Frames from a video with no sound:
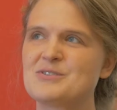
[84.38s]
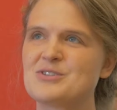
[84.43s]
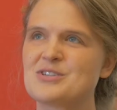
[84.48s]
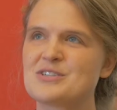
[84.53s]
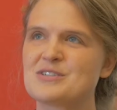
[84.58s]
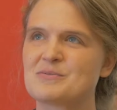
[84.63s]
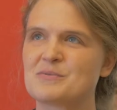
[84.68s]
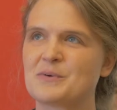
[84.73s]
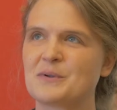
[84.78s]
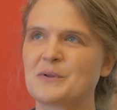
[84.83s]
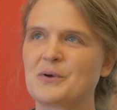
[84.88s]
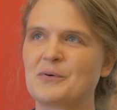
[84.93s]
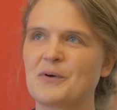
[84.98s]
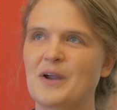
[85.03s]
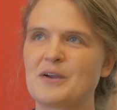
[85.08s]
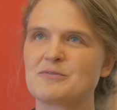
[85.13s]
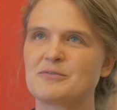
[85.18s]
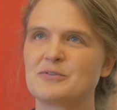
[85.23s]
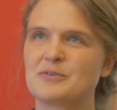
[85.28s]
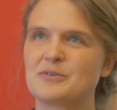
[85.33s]
just really
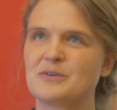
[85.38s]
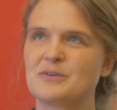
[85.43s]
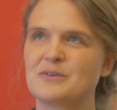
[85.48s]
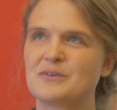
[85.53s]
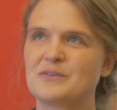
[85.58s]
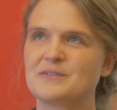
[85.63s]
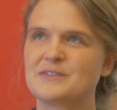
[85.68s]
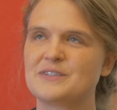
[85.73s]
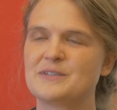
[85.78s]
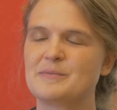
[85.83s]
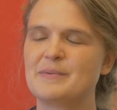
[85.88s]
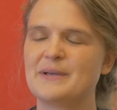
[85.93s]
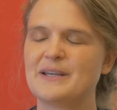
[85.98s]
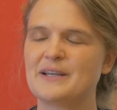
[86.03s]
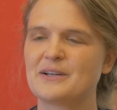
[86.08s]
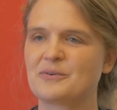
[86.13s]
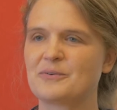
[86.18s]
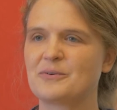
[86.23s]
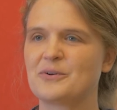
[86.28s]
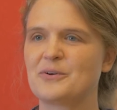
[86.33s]
grateful to be
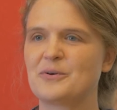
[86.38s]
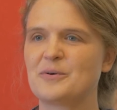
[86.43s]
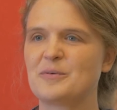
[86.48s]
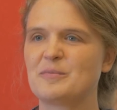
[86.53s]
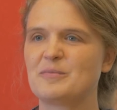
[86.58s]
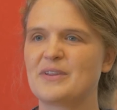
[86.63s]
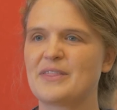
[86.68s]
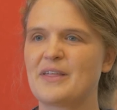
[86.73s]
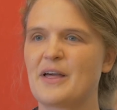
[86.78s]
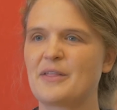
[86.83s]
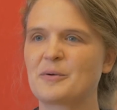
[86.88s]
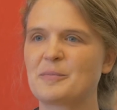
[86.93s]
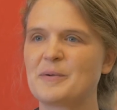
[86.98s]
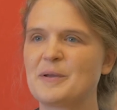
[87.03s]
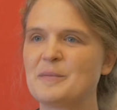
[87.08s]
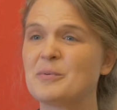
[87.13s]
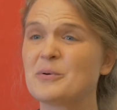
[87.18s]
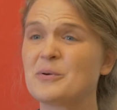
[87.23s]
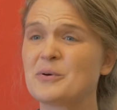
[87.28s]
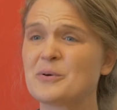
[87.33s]
in a room with other
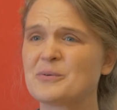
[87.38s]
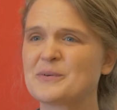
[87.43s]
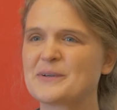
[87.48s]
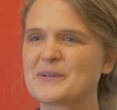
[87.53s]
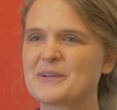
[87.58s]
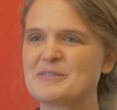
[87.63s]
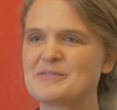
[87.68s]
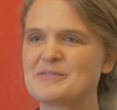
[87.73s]
people who really